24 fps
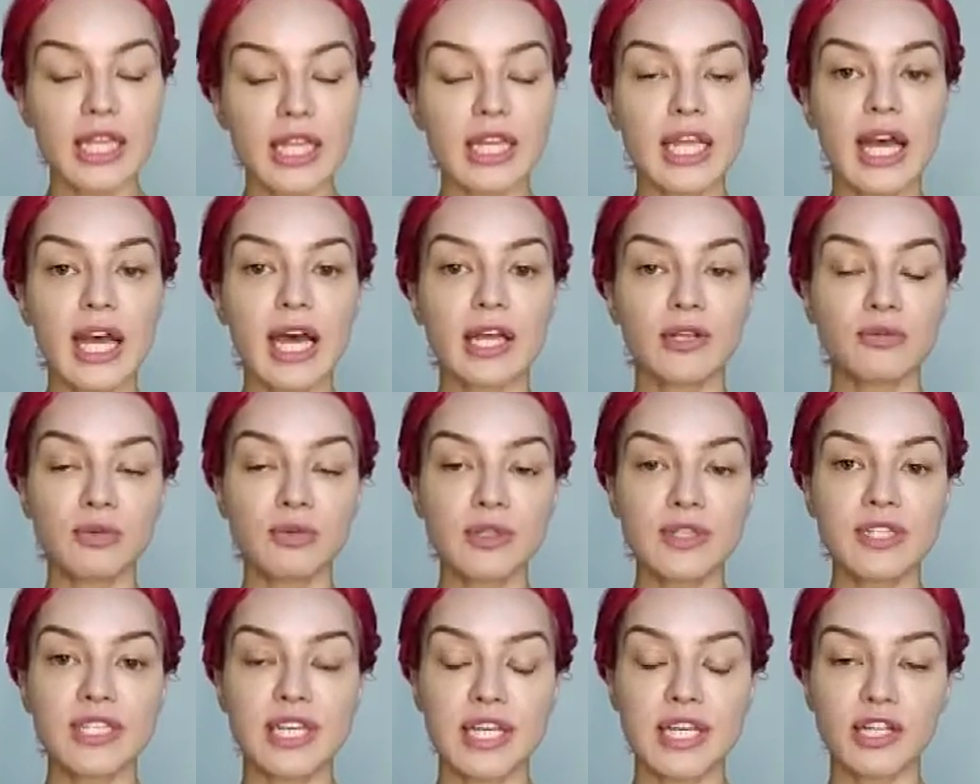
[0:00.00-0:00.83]
that
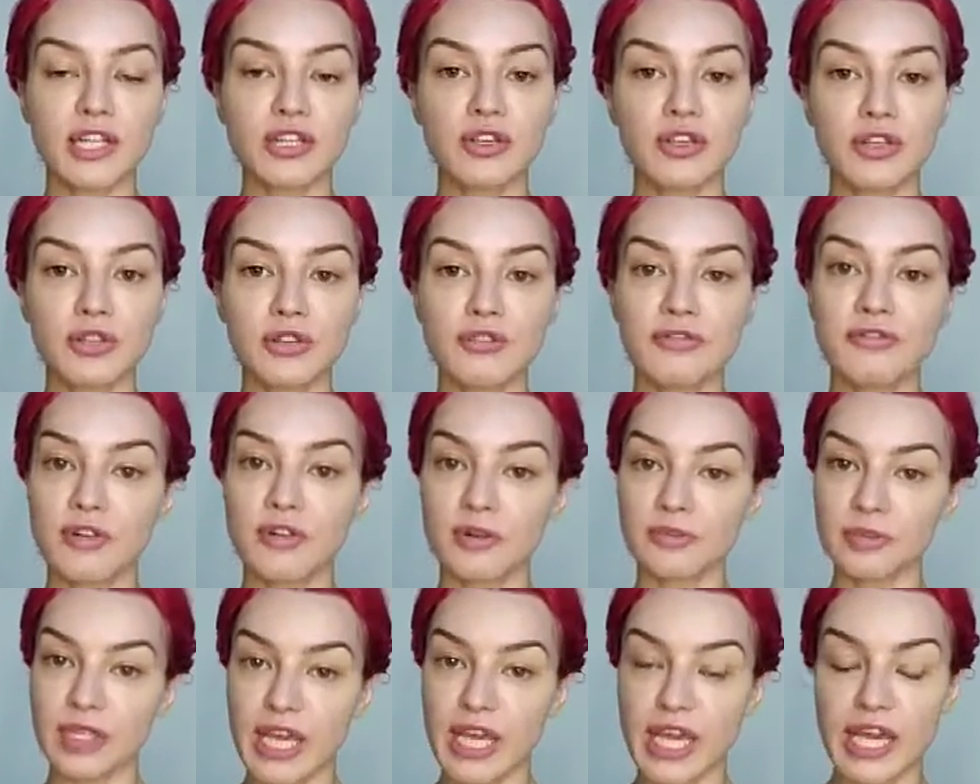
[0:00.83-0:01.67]
will say to you
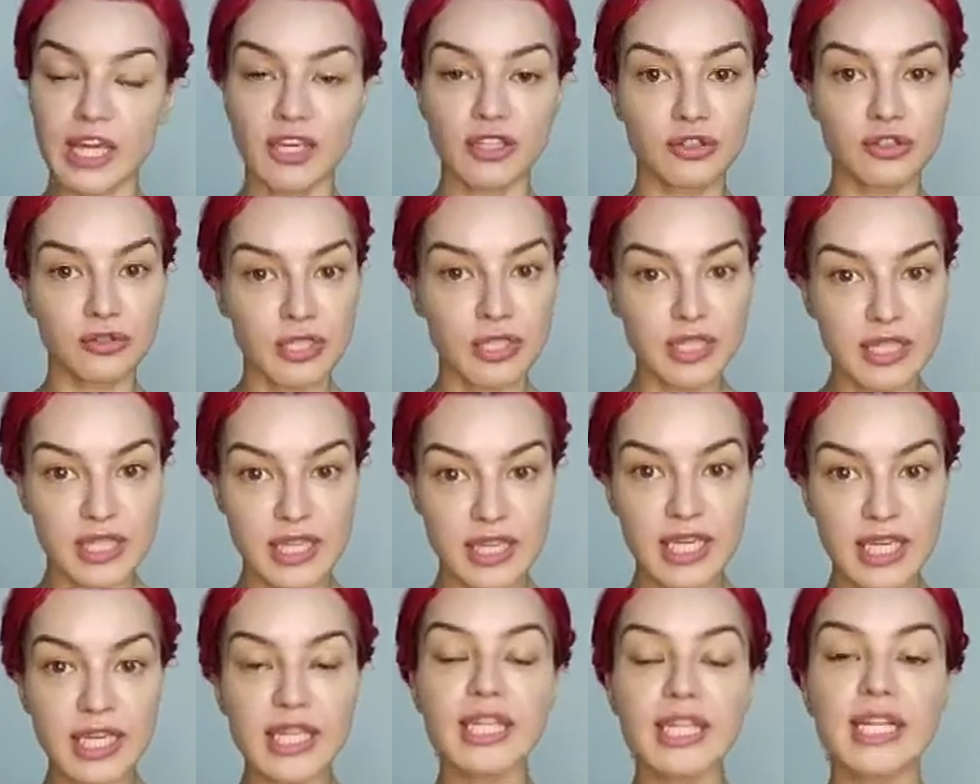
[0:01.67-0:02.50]
from the A to the
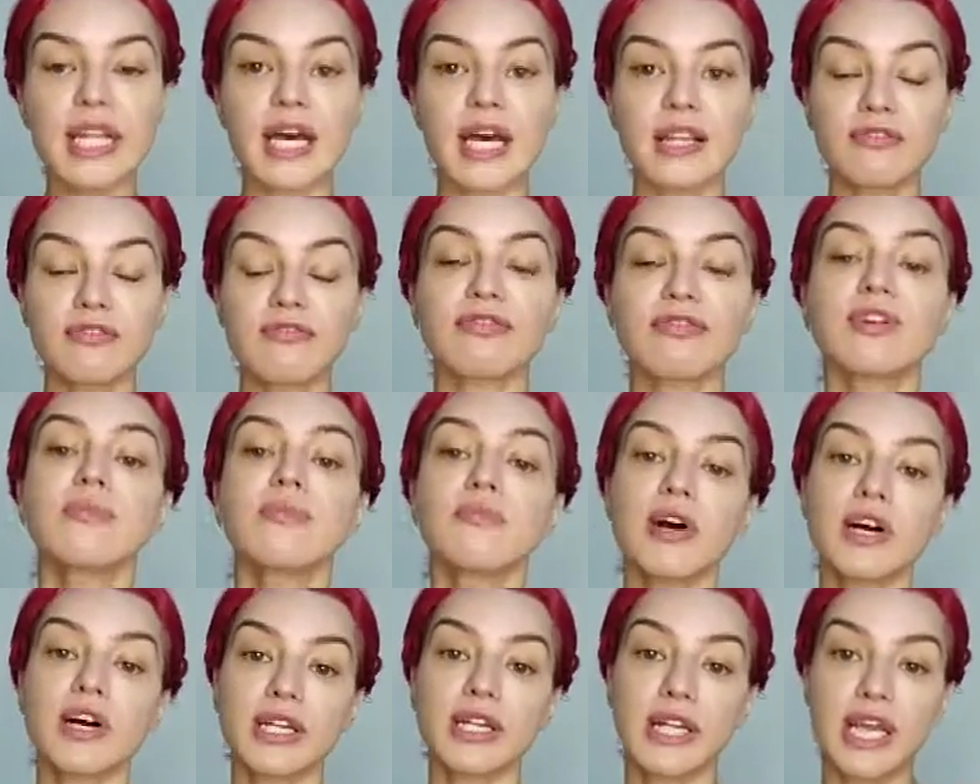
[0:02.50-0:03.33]
Z that free
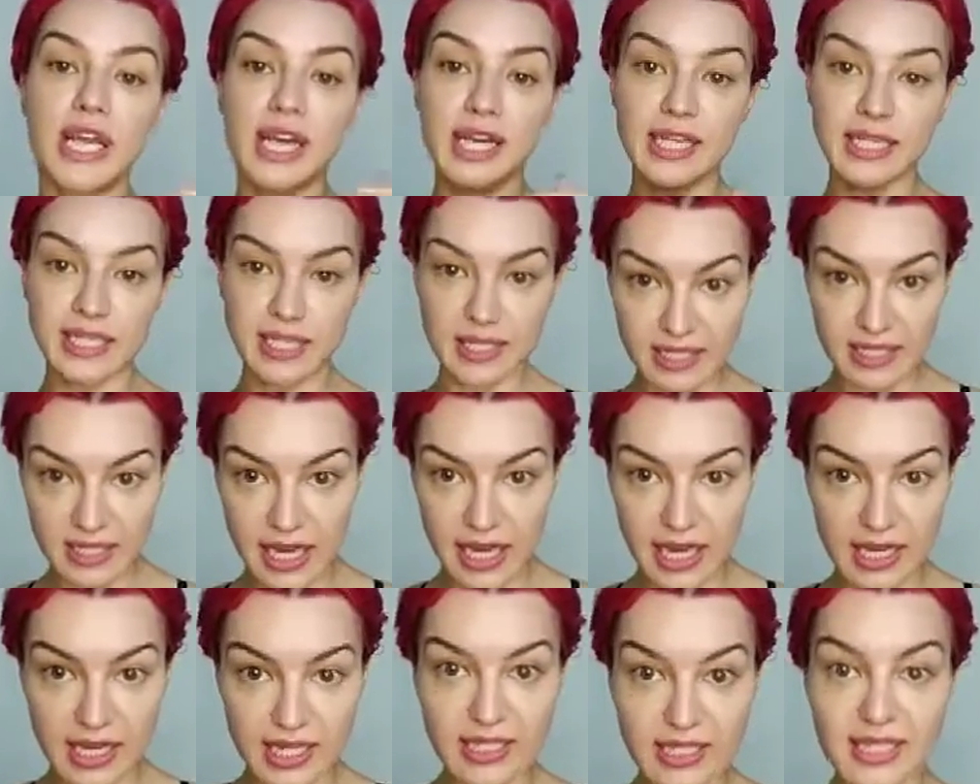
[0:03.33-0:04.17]
body
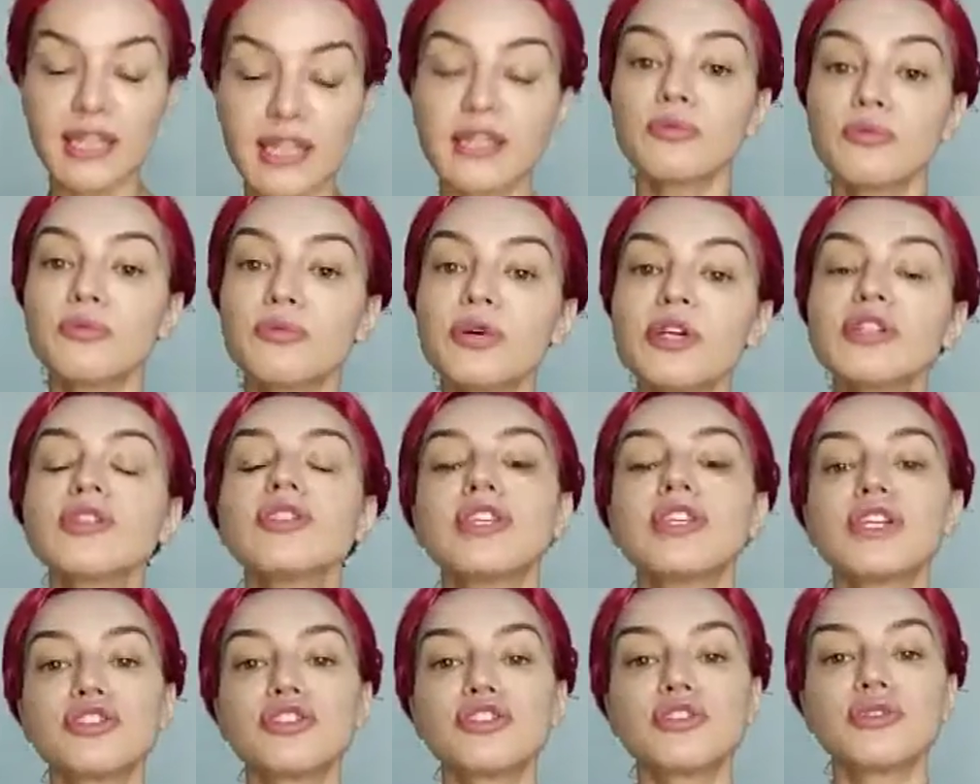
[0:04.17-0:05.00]
exercise, and will
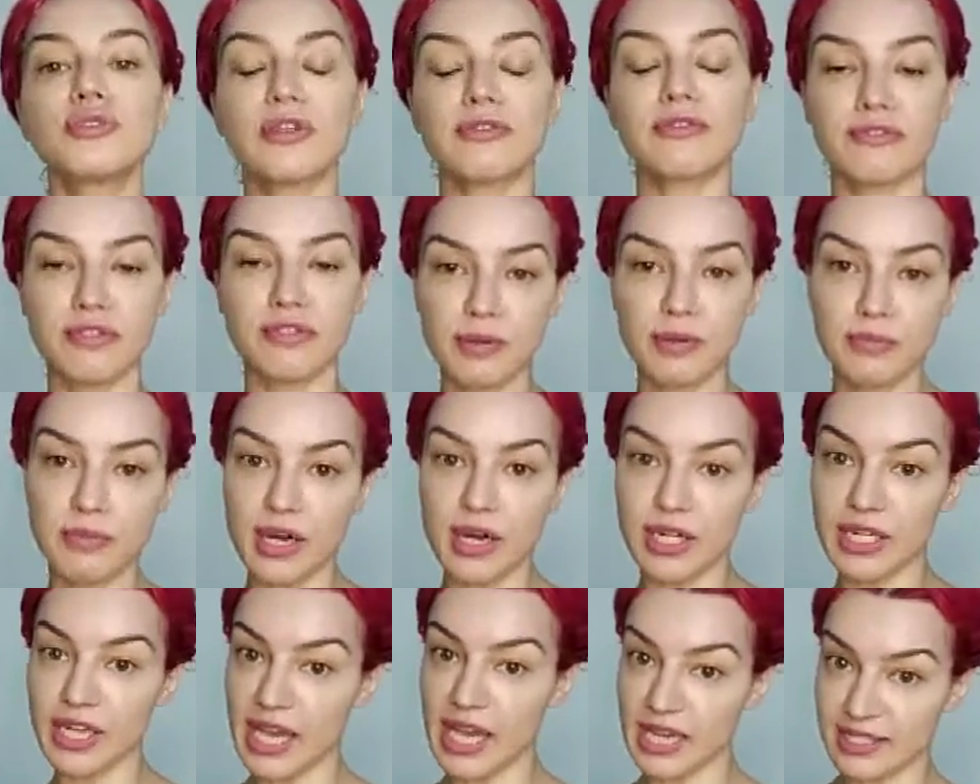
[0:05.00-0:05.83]
teach you the free
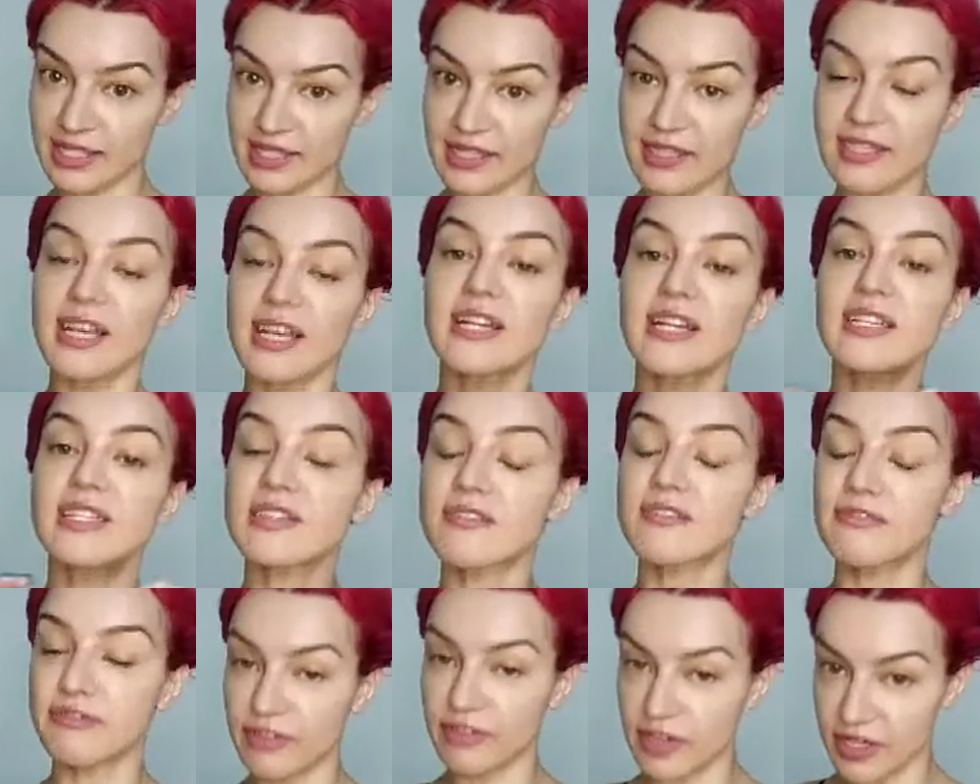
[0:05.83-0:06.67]
body
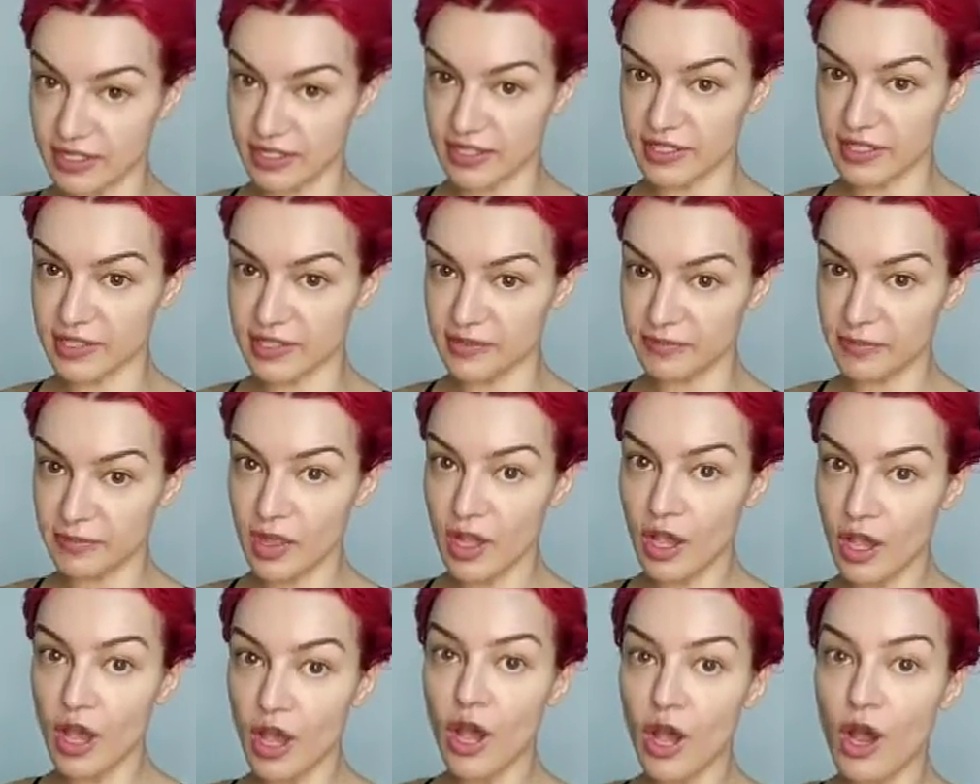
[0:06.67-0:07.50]
exercise first.
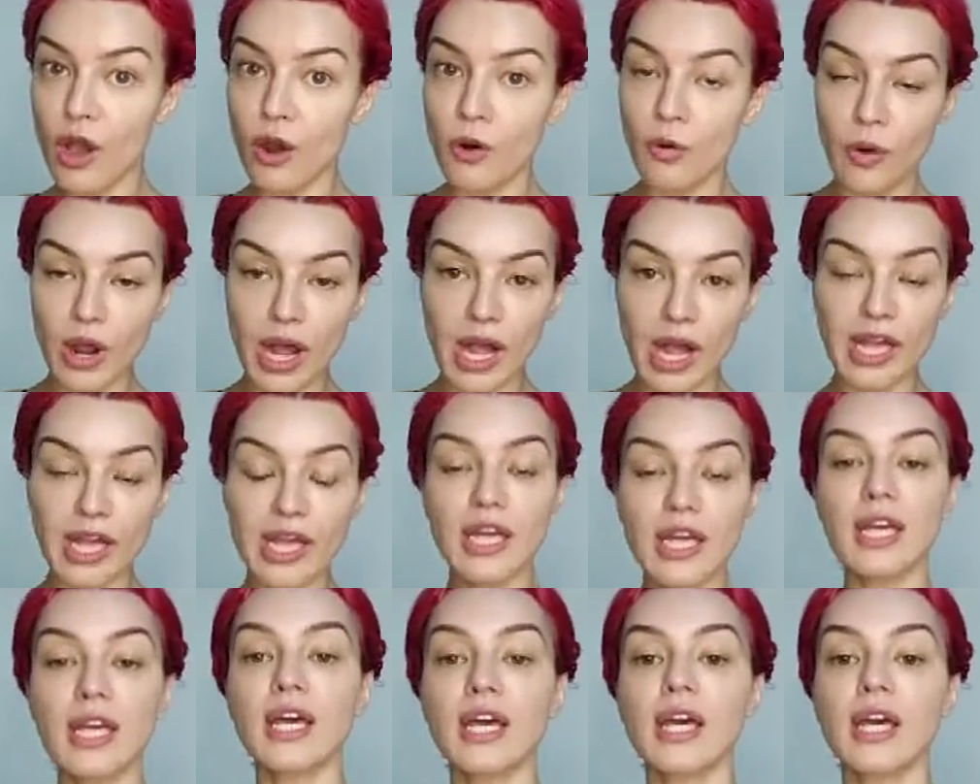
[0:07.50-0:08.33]
Why?